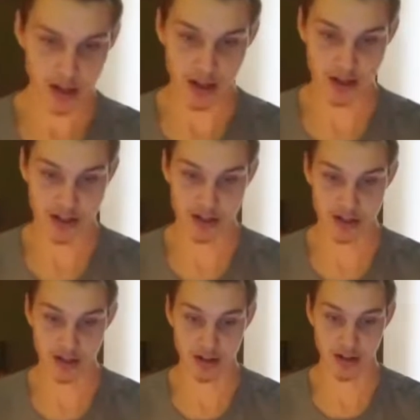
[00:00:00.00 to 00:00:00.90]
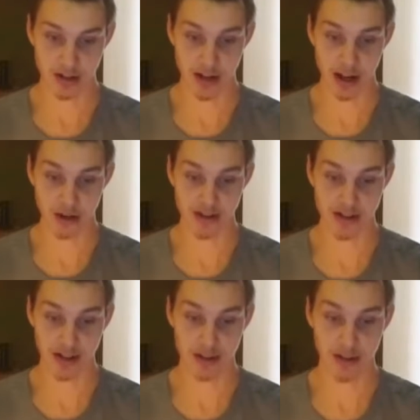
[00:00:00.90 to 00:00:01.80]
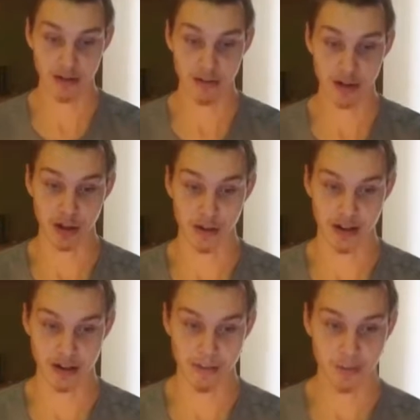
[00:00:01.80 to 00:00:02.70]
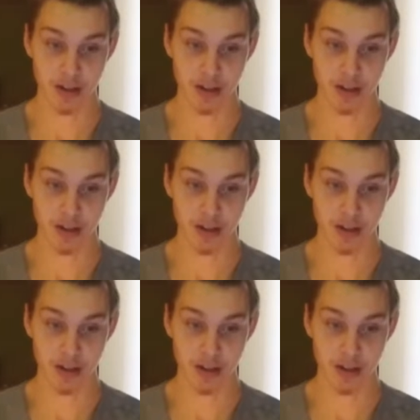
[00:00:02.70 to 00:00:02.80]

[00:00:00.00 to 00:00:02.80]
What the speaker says: it just heresy with no end.